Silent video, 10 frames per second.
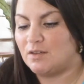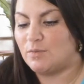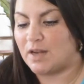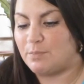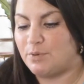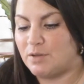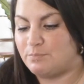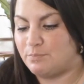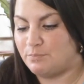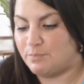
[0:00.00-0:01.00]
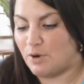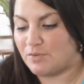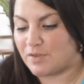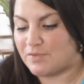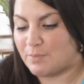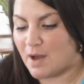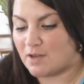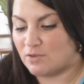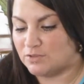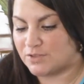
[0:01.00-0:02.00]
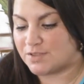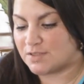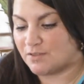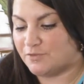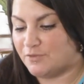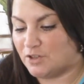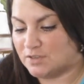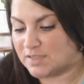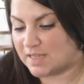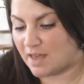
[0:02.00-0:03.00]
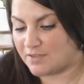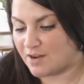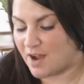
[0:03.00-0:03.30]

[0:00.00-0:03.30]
when I put both of the pot holders full together,